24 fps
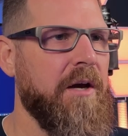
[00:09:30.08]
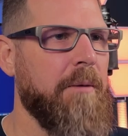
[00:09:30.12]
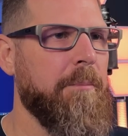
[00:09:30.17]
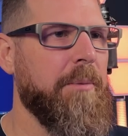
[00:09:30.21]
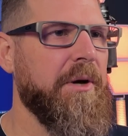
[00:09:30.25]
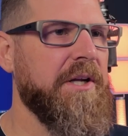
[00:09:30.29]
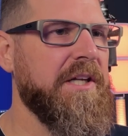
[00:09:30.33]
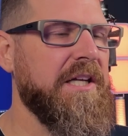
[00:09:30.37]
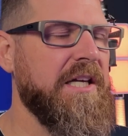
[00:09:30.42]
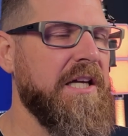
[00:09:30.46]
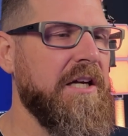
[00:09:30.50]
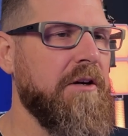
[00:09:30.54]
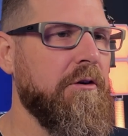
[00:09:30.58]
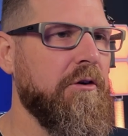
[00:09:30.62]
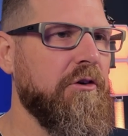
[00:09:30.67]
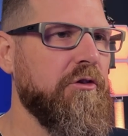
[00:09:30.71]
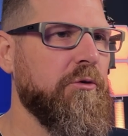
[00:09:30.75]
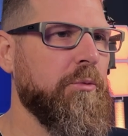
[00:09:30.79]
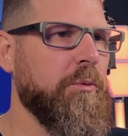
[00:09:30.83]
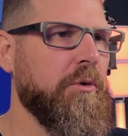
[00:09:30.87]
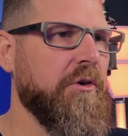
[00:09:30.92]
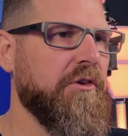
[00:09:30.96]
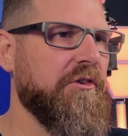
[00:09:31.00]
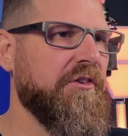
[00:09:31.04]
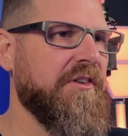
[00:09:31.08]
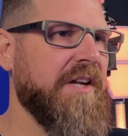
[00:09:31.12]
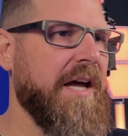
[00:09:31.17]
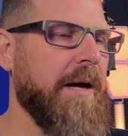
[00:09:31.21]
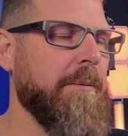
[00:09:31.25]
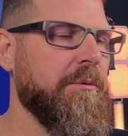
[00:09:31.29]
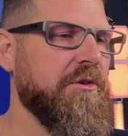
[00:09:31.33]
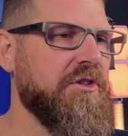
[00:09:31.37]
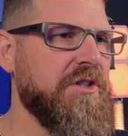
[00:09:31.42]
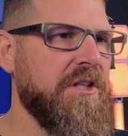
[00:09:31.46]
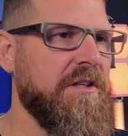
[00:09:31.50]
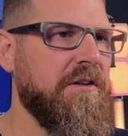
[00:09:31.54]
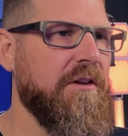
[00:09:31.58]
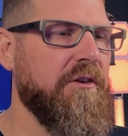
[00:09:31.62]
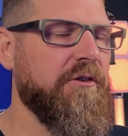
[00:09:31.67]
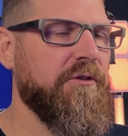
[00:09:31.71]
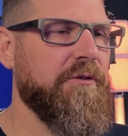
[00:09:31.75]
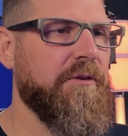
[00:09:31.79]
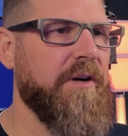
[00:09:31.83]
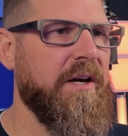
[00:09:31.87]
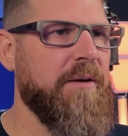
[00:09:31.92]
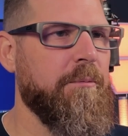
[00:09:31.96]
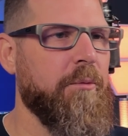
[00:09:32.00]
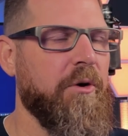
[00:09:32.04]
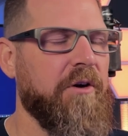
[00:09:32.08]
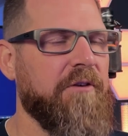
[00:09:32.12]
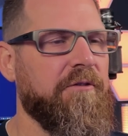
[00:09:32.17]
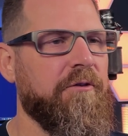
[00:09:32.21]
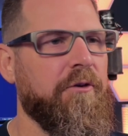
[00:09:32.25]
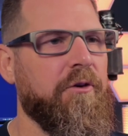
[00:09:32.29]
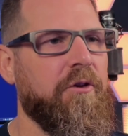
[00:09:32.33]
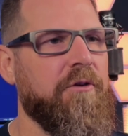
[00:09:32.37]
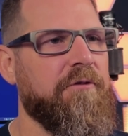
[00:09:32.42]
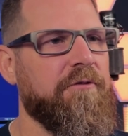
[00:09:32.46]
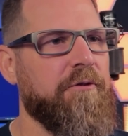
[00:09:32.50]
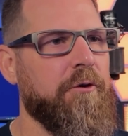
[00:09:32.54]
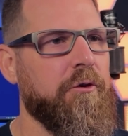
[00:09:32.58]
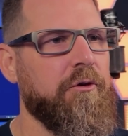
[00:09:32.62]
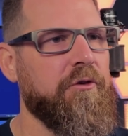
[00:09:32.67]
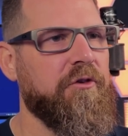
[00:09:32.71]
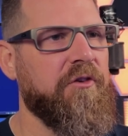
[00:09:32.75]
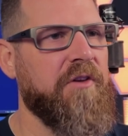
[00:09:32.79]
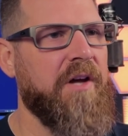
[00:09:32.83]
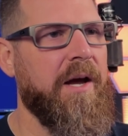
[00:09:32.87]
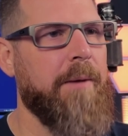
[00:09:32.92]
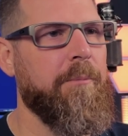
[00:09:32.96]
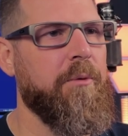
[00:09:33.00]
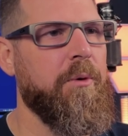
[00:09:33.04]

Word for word: But here, as we're establishing this framework for the first time,